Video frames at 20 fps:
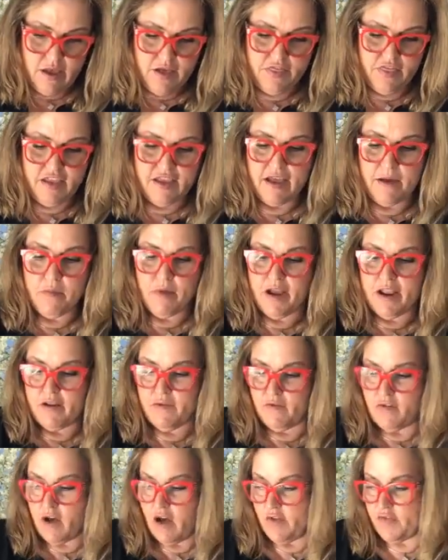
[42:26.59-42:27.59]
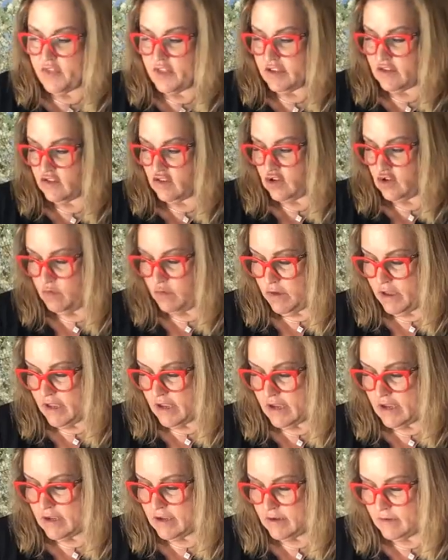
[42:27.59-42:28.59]
I think I might have cut these too
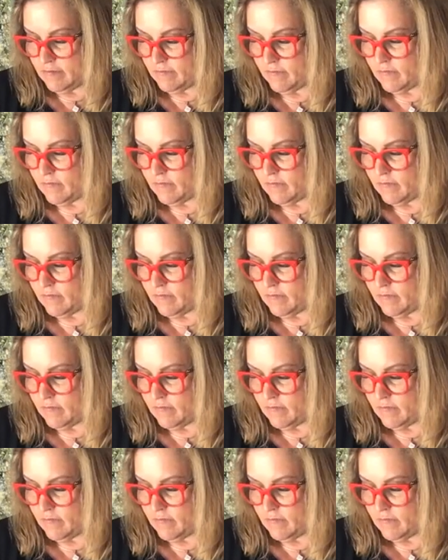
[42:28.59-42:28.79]
big.